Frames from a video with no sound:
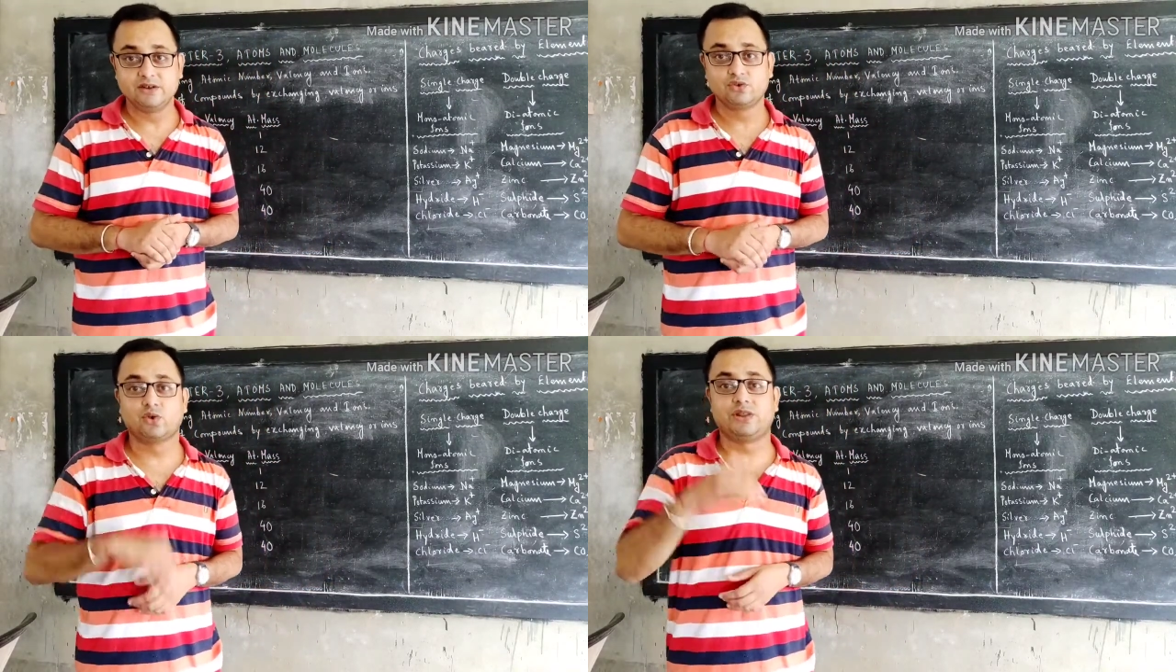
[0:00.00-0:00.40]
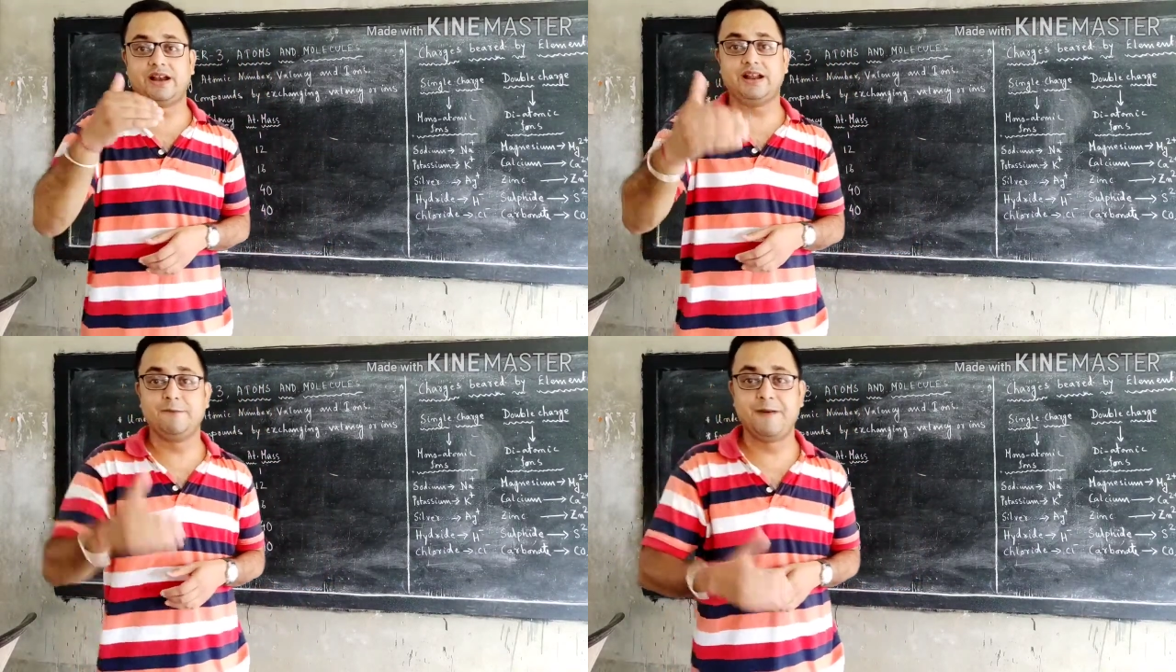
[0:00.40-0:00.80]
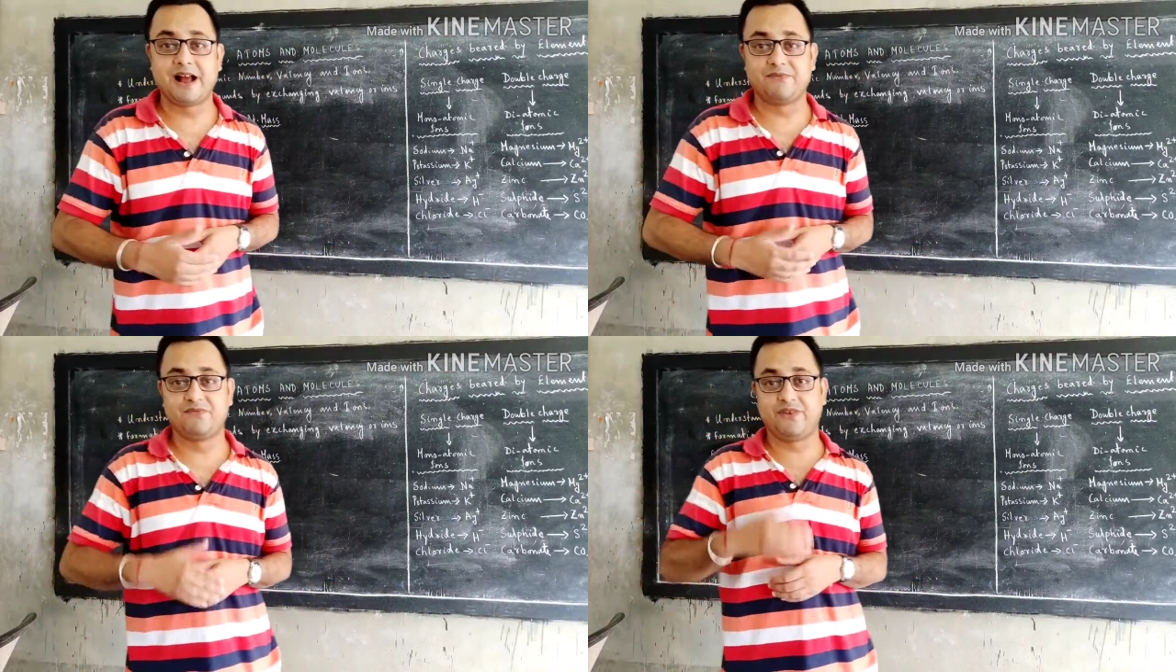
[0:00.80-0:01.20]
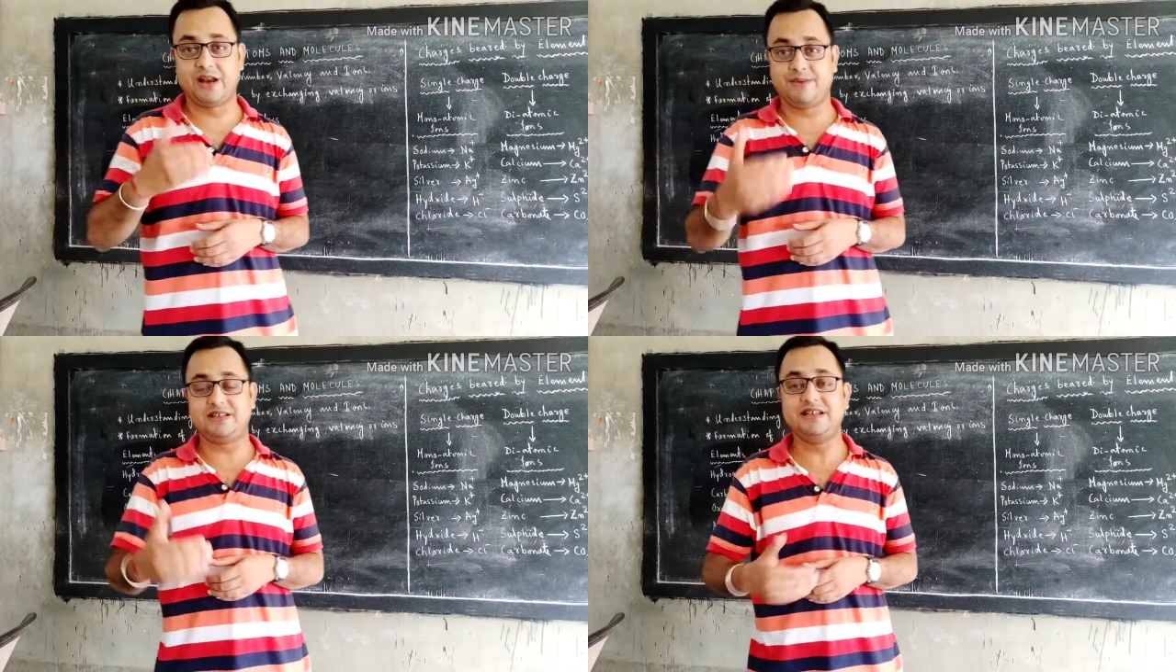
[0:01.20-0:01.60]
so that it becomes
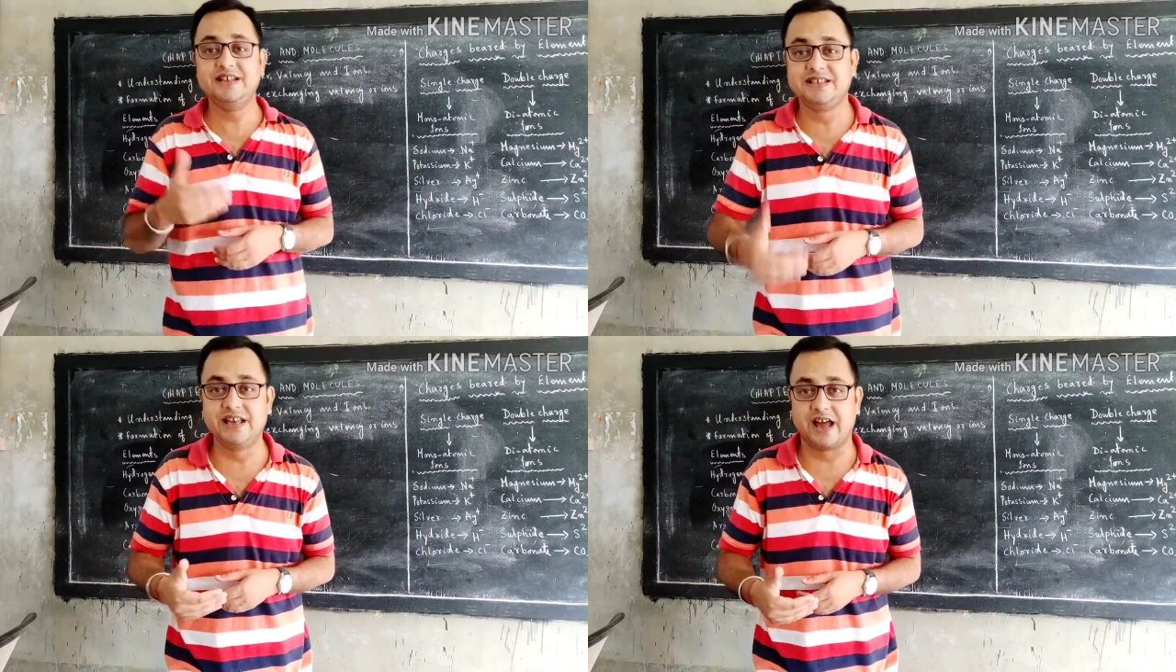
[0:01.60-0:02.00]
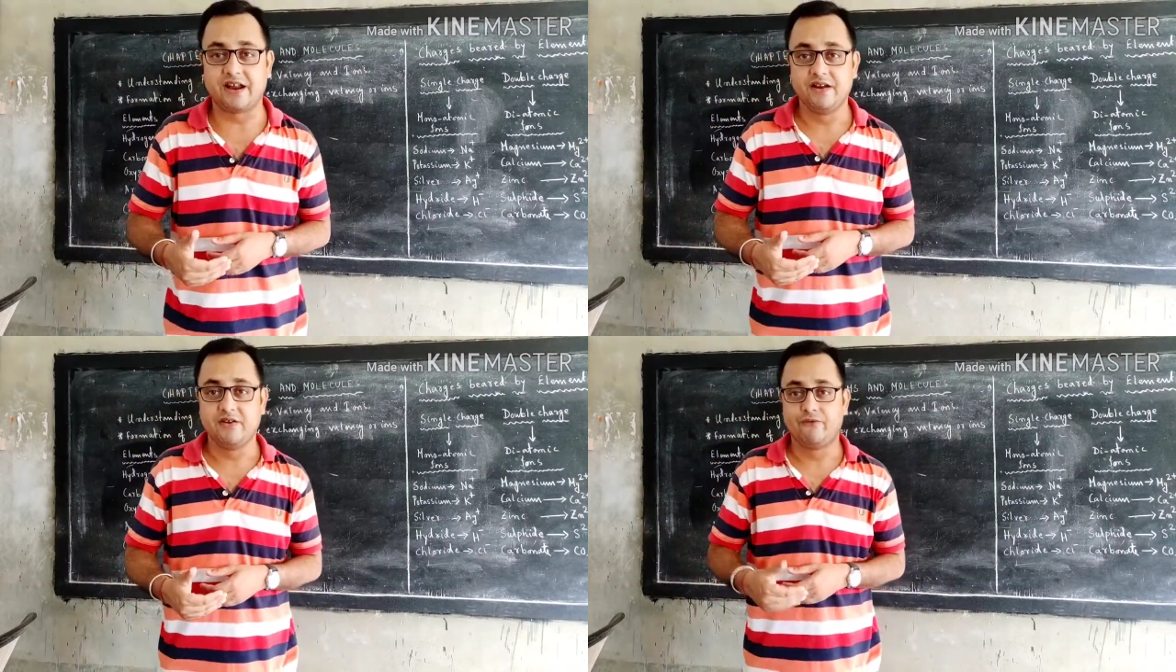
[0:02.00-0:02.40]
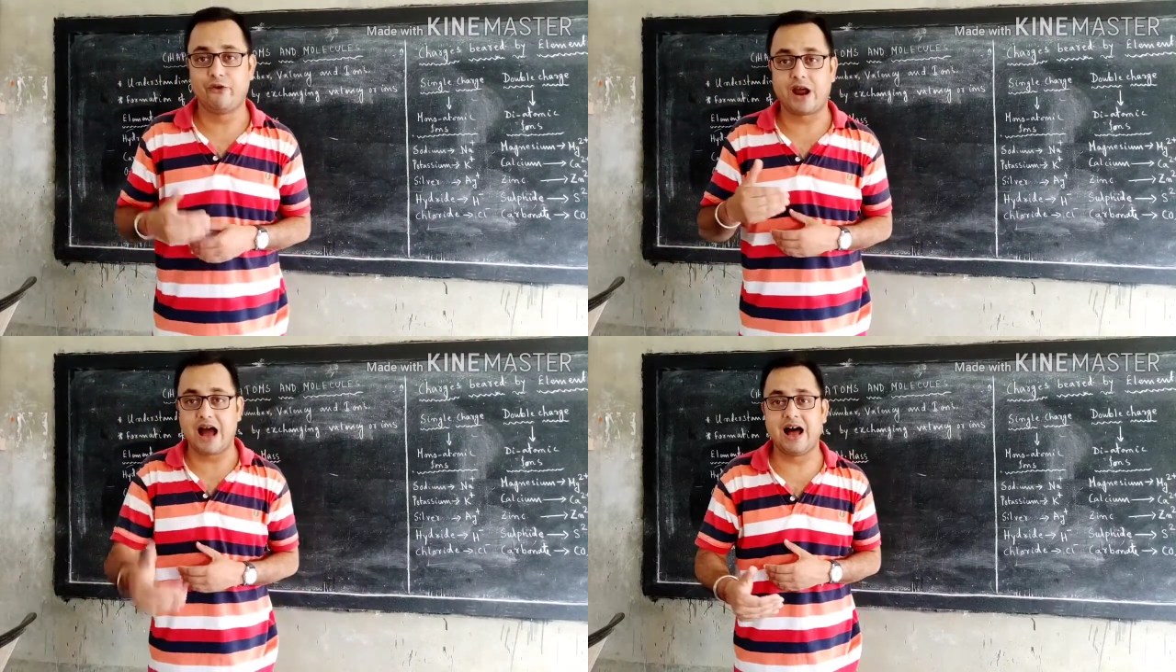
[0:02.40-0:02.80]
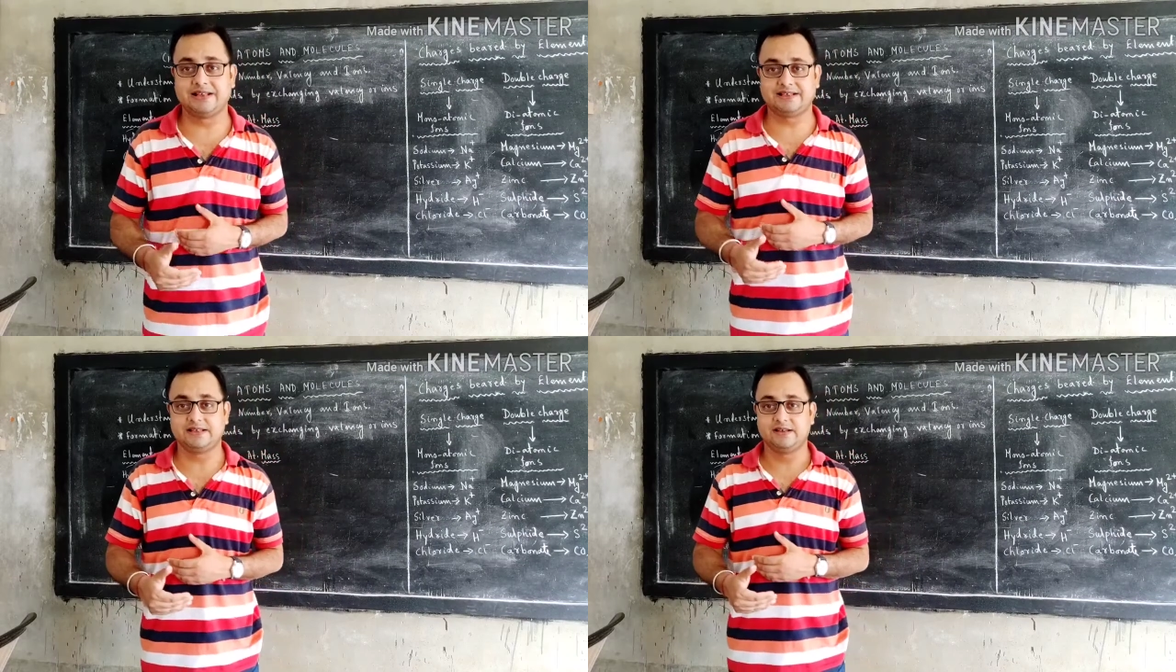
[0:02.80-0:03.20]
very much easier for
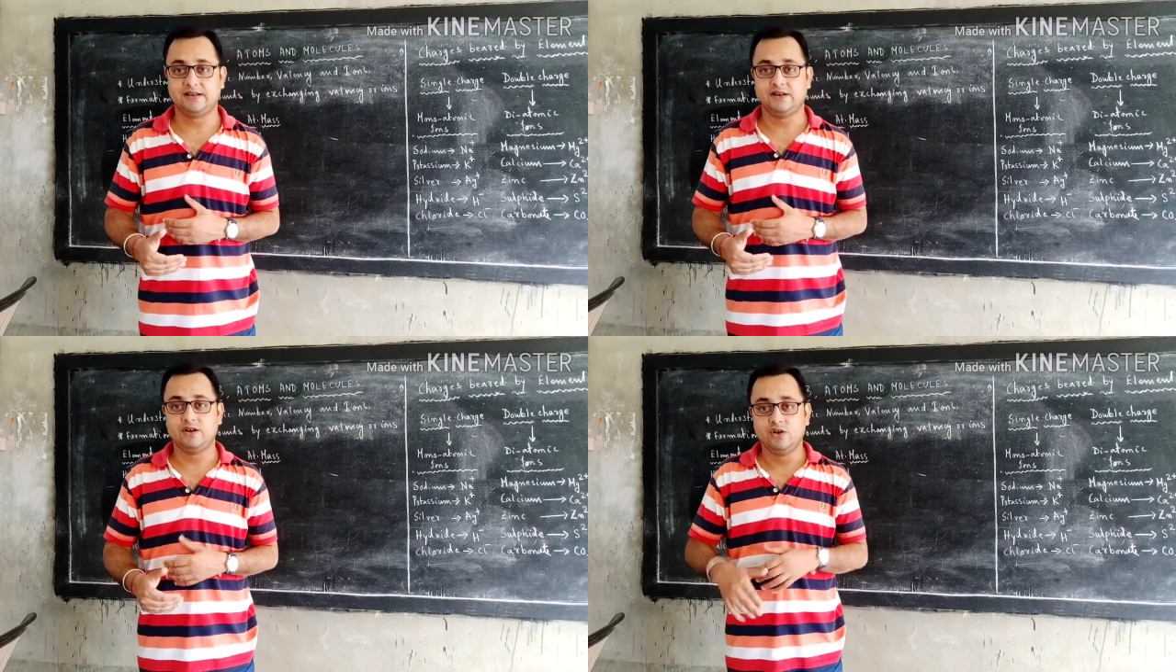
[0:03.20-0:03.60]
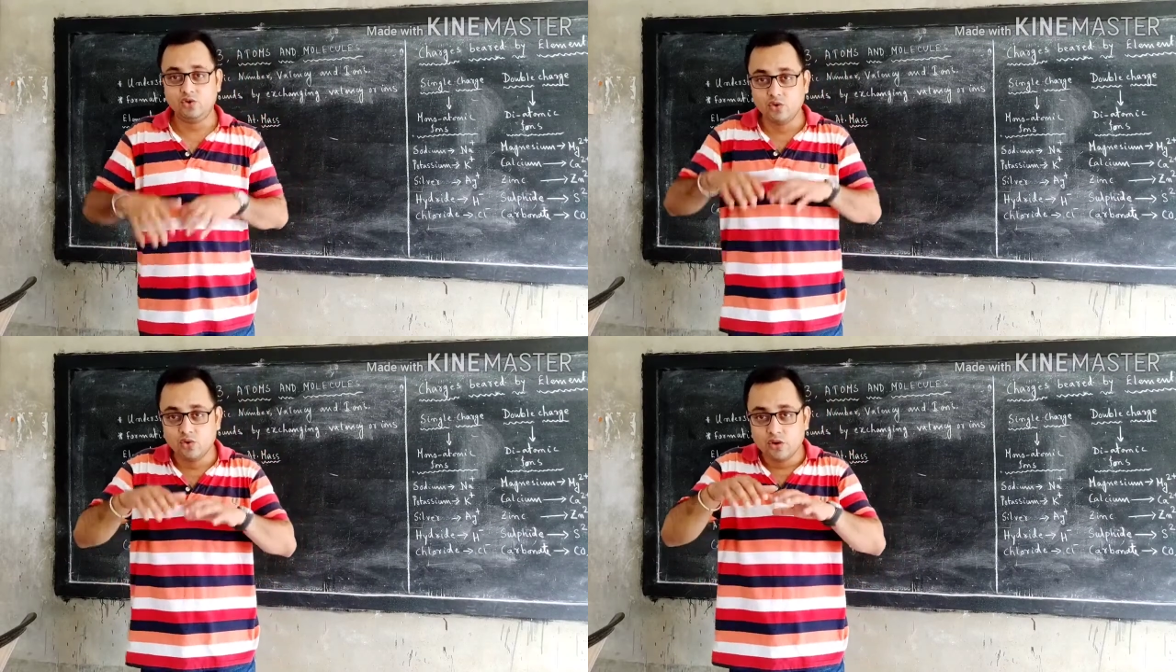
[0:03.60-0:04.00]
us to